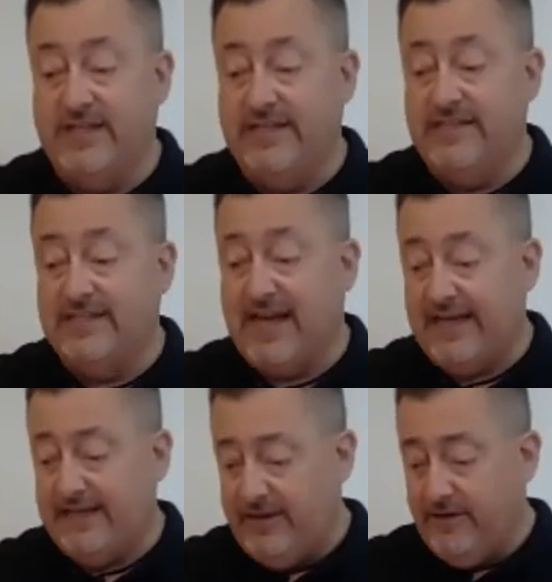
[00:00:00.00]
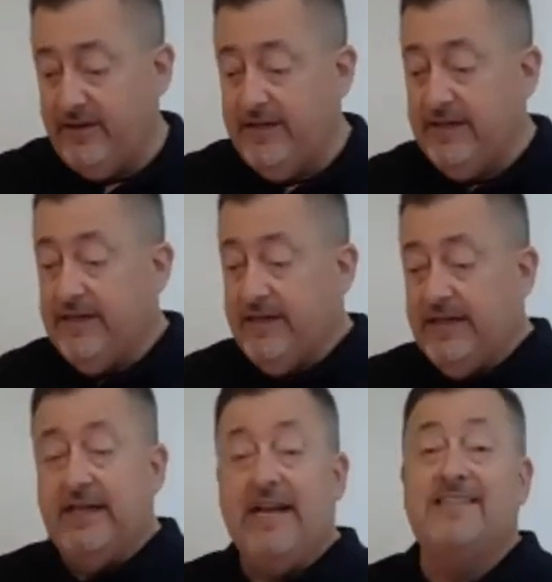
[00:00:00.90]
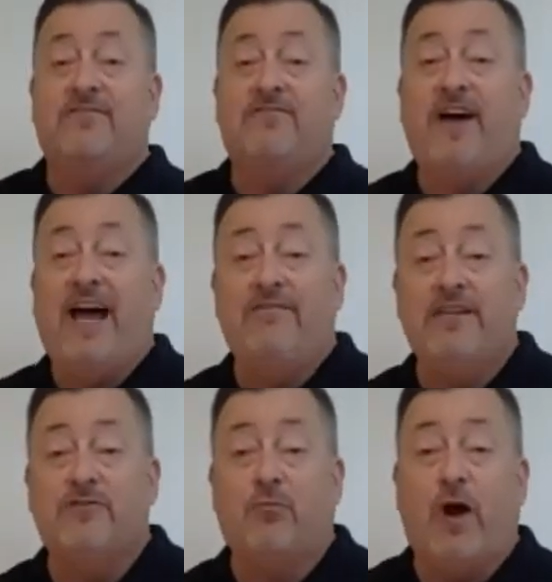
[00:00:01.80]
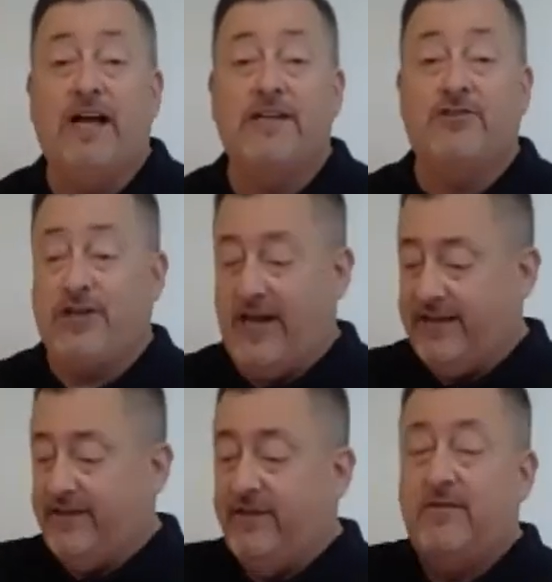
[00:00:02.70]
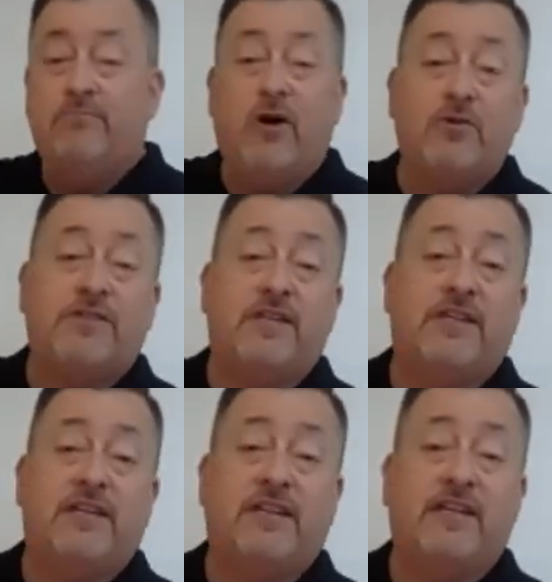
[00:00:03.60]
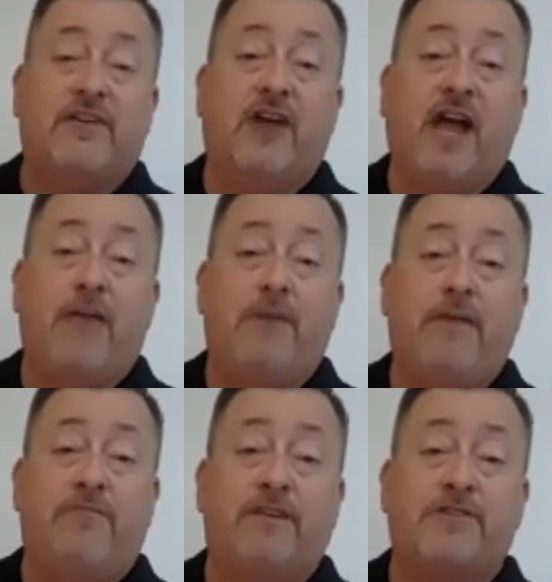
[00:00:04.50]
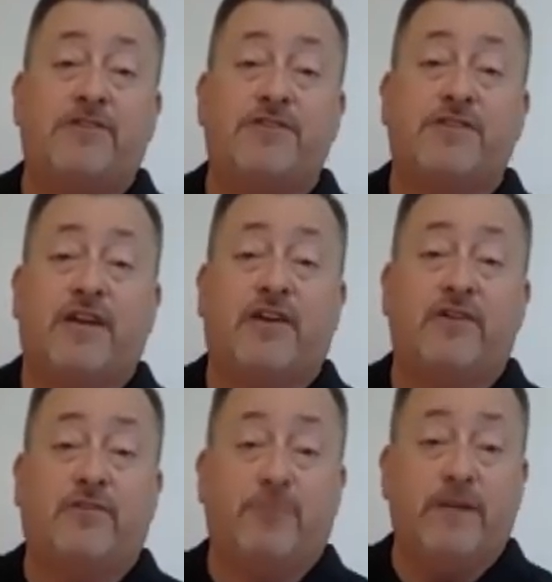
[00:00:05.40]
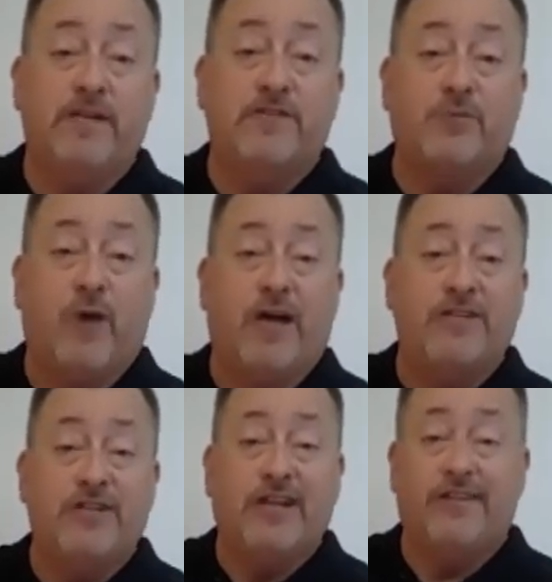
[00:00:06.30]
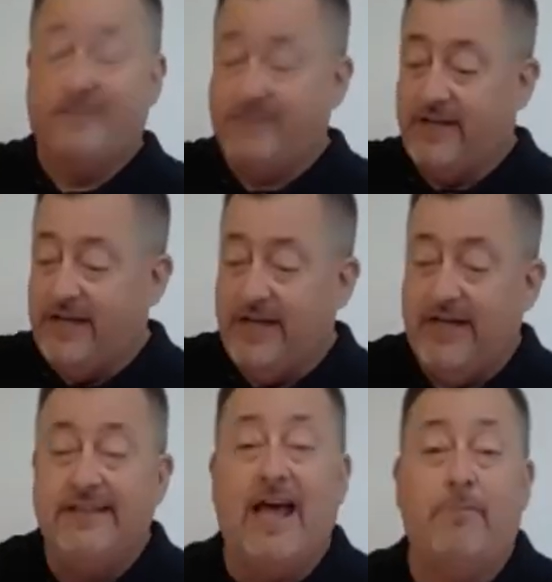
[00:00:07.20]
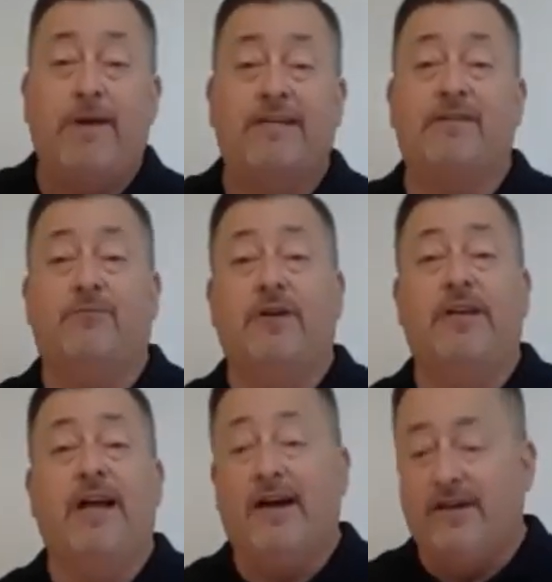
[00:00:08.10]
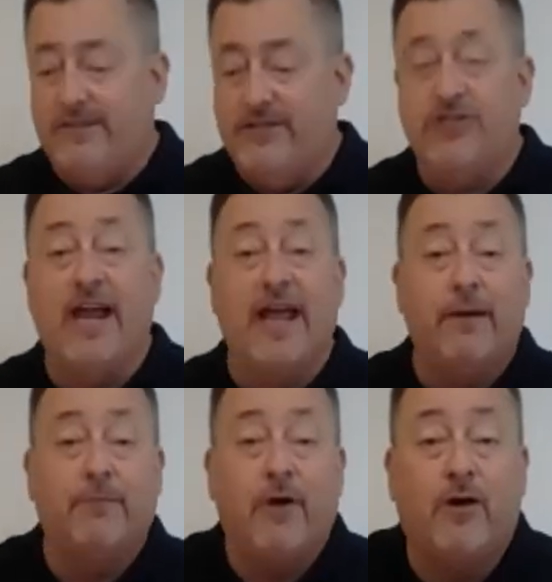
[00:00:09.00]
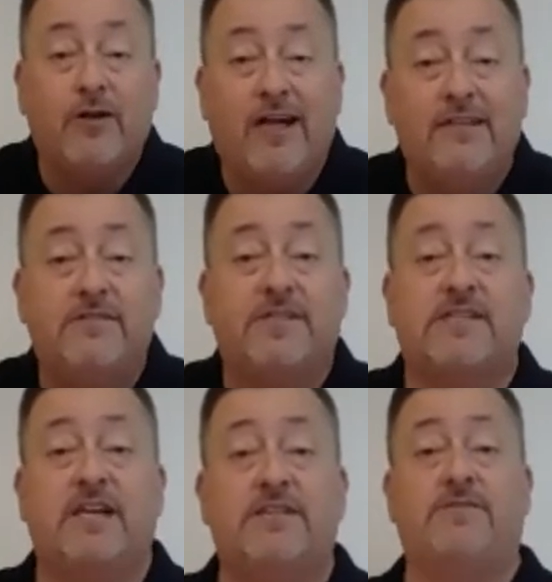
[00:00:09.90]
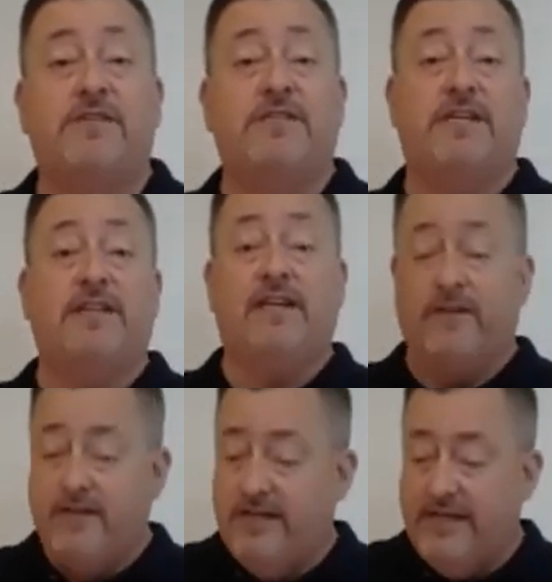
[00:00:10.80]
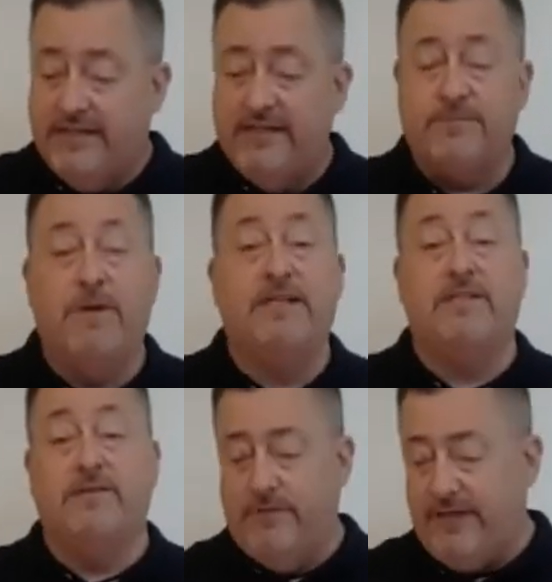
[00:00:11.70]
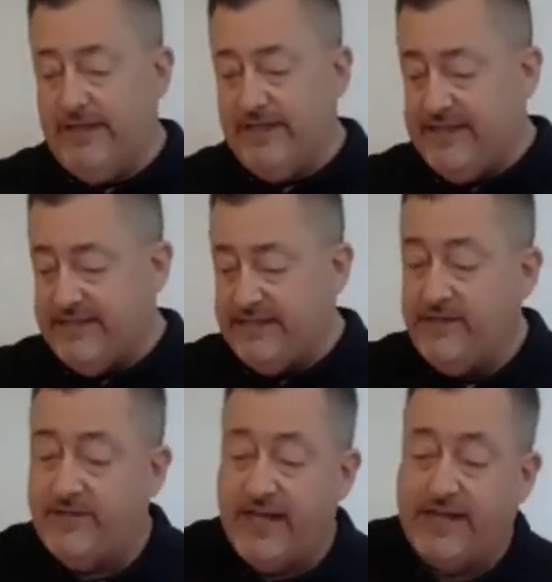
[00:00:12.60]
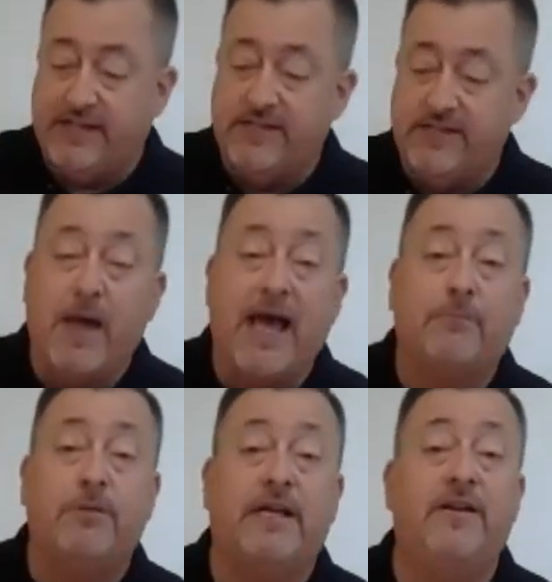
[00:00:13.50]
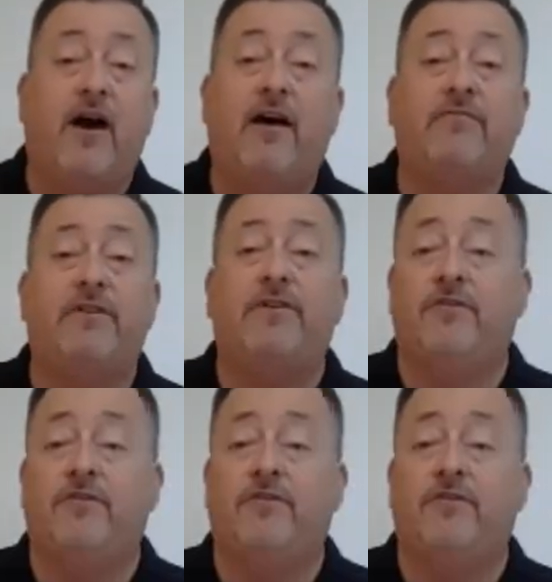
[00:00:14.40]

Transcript: inside here, it has a 5-inch wide channel. Most of the linear high bay fixtures are 3-inch wide channels. That makes it really hard to jam all kinds of accessories in there. This makes it real easy. You take this back plate off and you've